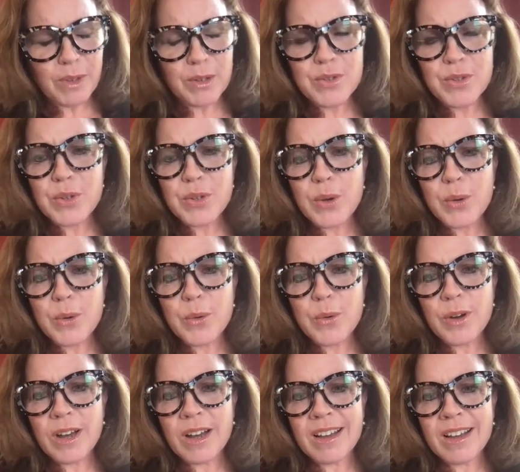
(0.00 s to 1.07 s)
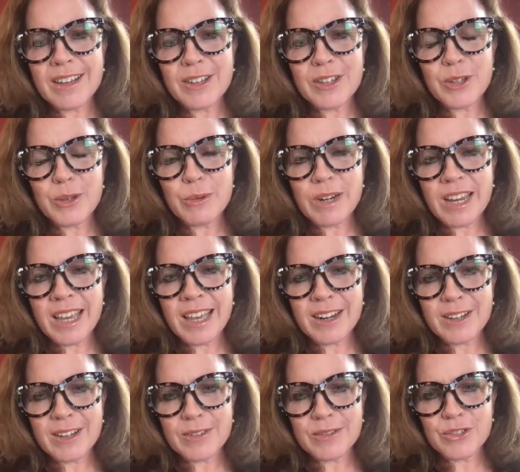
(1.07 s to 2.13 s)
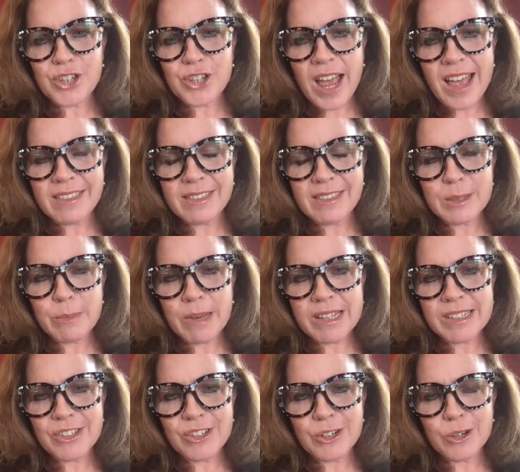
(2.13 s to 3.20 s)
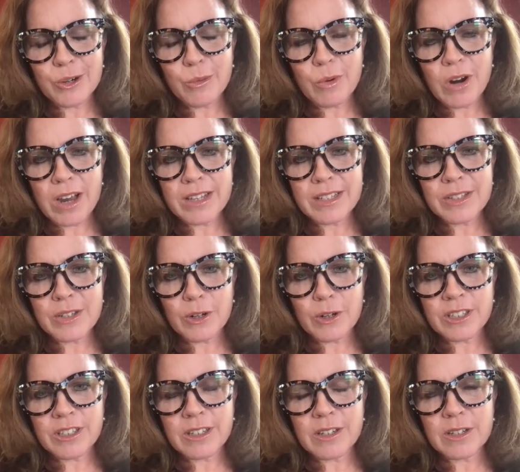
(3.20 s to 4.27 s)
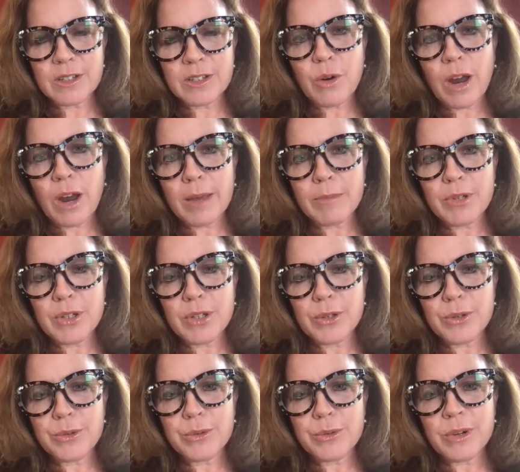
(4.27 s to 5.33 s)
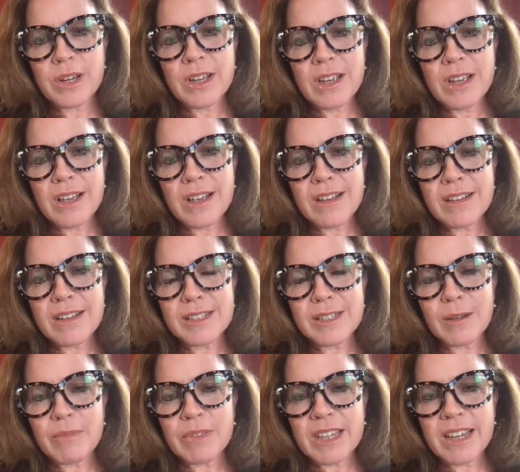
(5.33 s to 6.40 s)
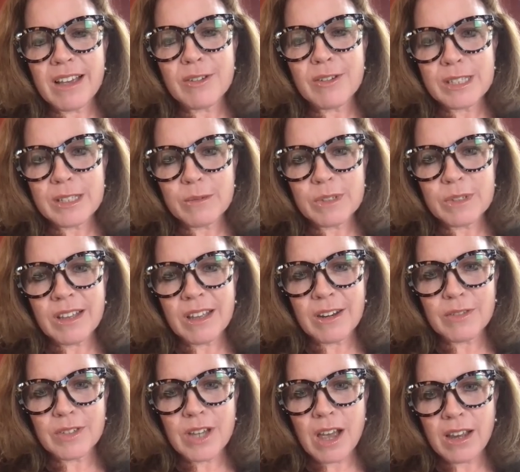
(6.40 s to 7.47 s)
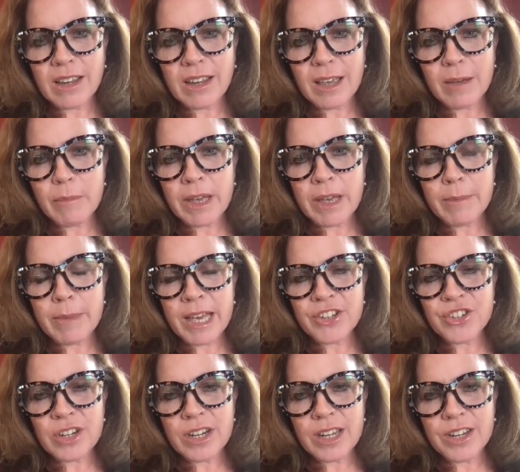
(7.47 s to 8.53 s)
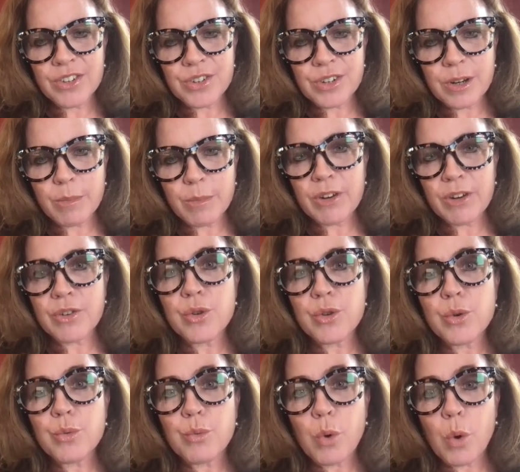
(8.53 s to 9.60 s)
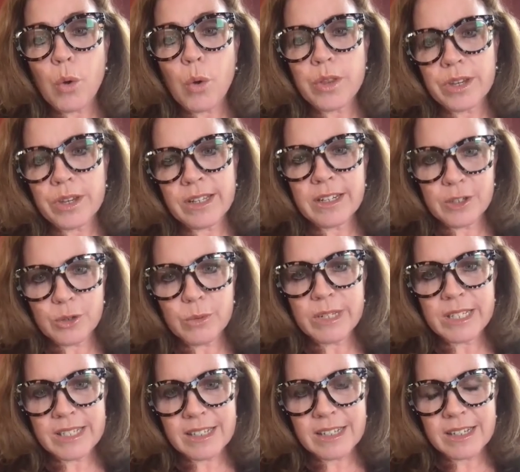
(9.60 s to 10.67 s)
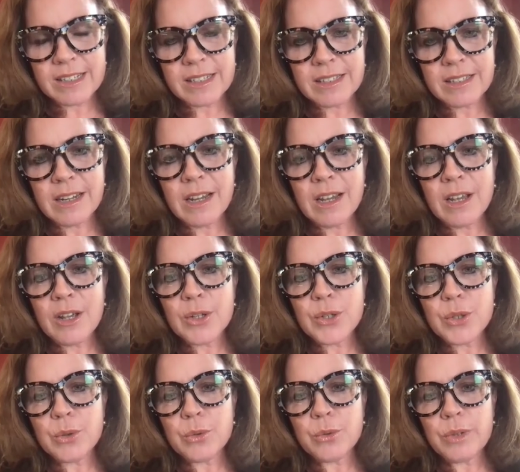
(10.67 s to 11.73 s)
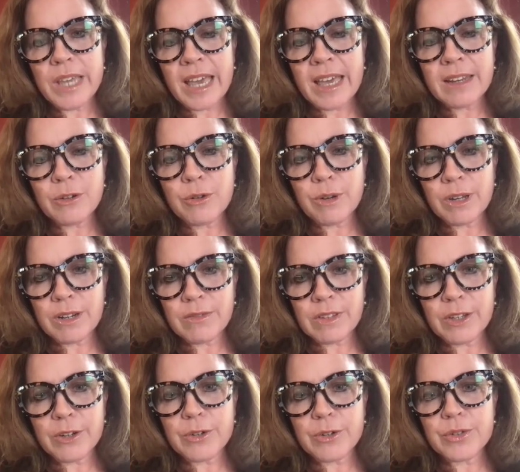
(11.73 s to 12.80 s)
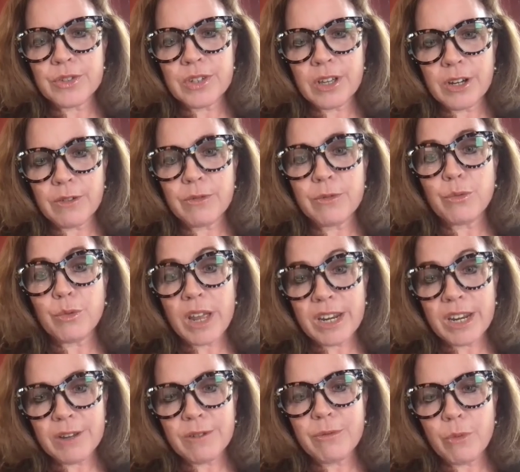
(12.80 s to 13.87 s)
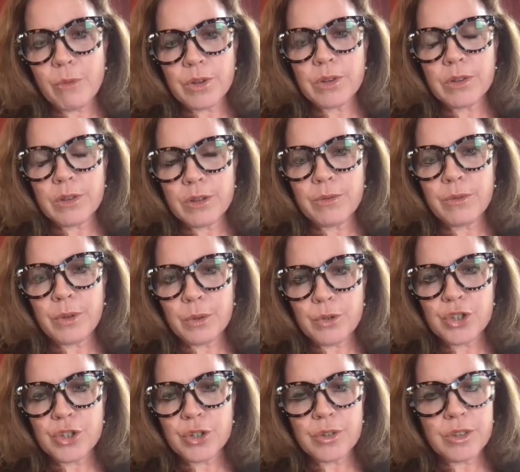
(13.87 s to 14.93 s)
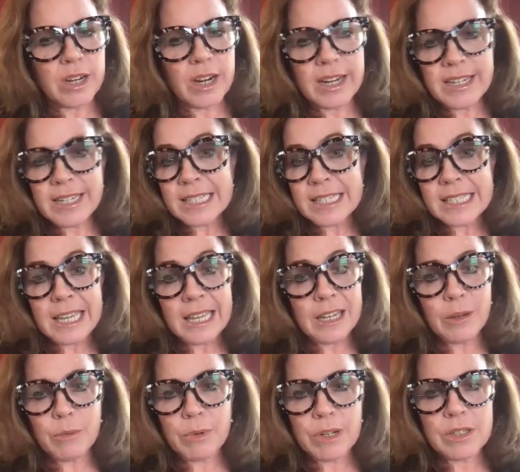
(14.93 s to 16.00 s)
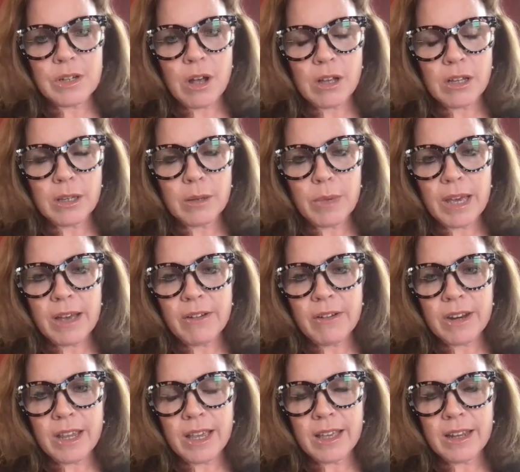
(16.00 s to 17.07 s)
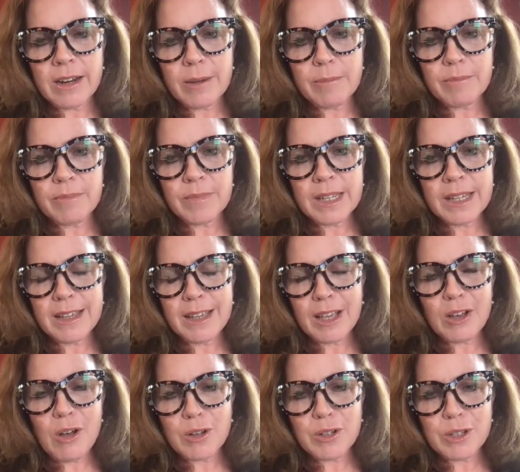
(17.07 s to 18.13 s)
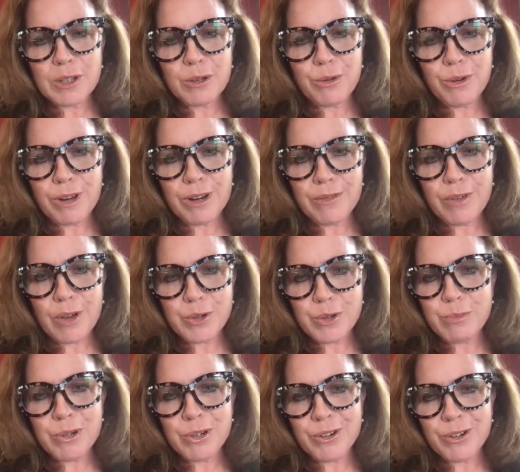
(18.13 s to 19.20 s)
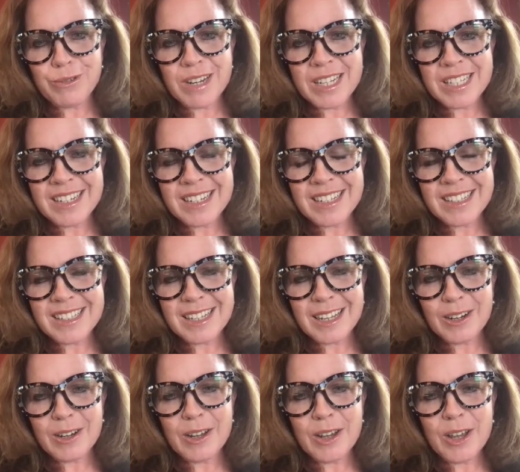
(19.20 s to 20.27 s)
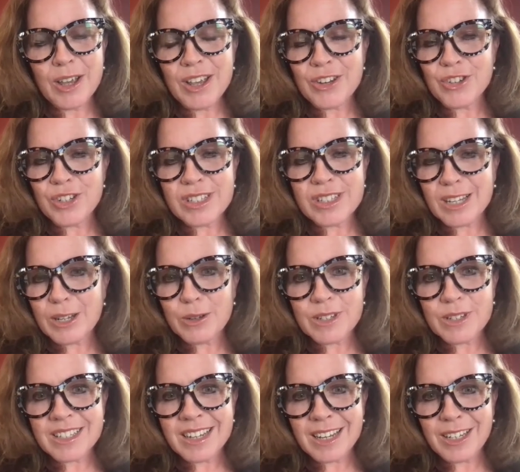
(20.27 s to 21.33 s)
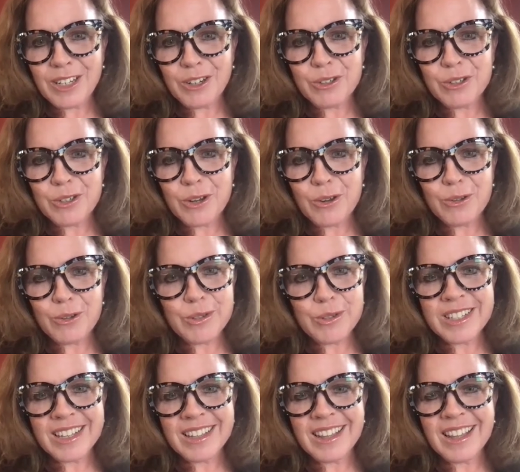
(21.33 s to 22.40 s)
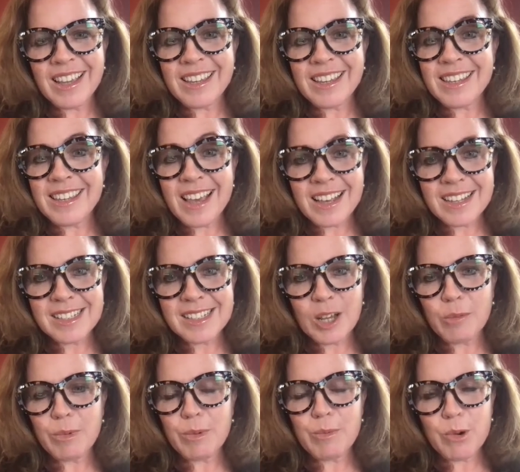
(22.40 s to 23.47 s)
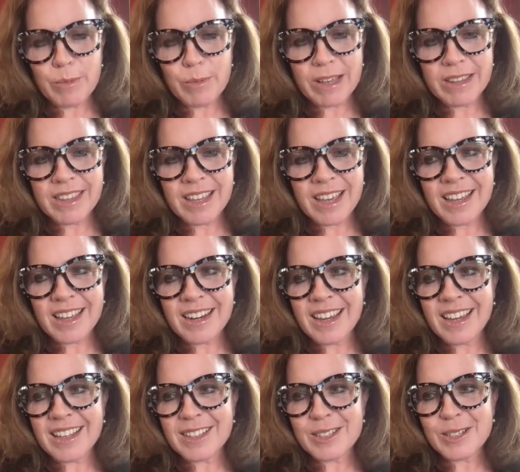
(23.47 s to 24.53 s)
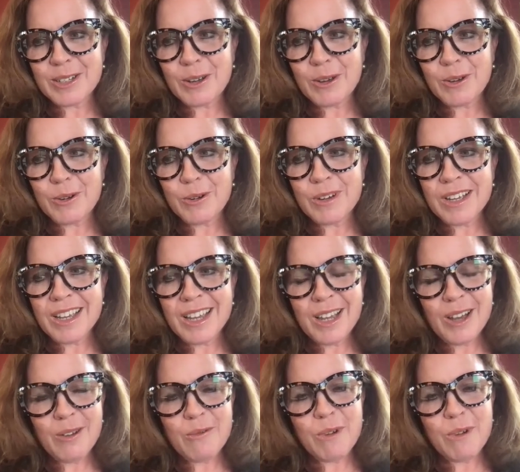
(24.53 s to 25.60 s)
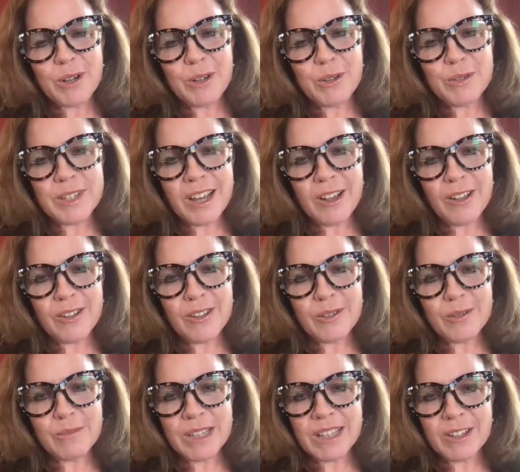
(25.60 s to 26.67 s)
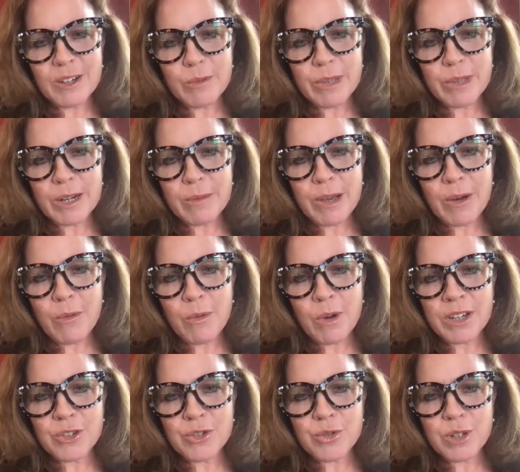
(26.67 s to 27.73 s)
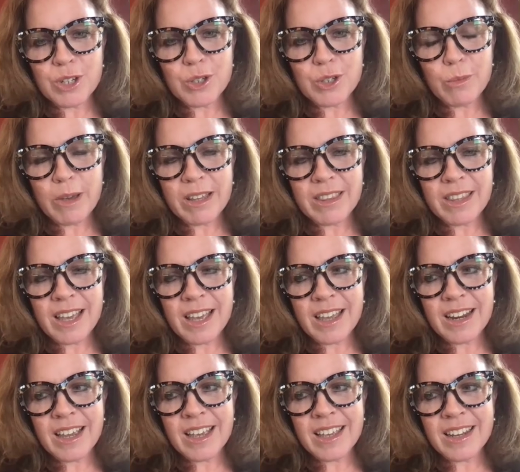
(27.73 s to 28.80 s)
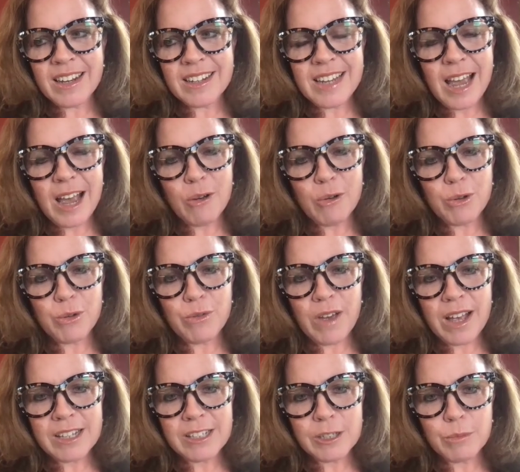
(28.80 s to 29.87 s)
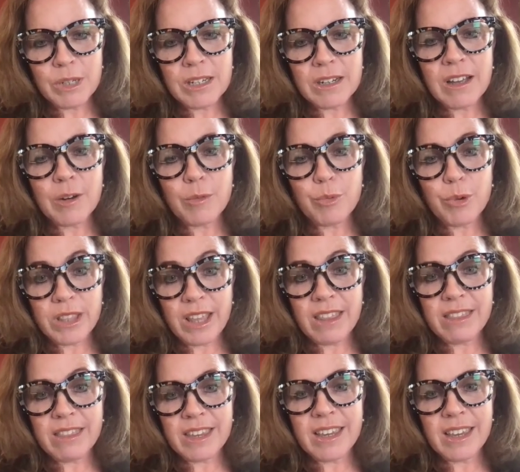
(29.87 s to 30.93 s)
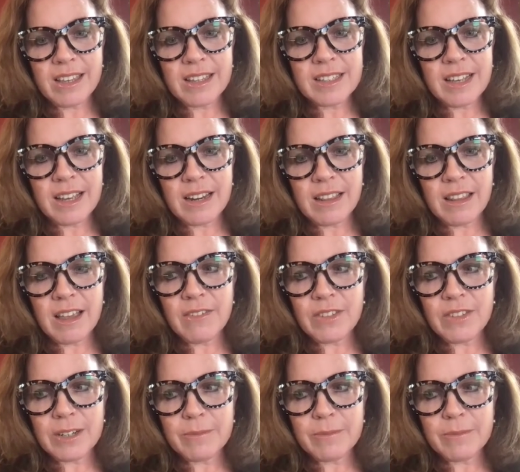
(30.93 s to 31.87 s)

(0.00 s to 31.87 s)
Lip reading: So you and I had a chat this past year where I started to describe to you something else that was kind of tugging at my imagination about a new role that needed to exist to get creative leaders kind of ready for the future that I didn't see anyone else talking about. And I called it the creative entrepreneur in residence. And just like you did 10 years ago, you said yes, tell me more about that. And so why don't you tell me a little bit about what intrigued you about that and how you've asked me to kind of bring that thinking inside 11?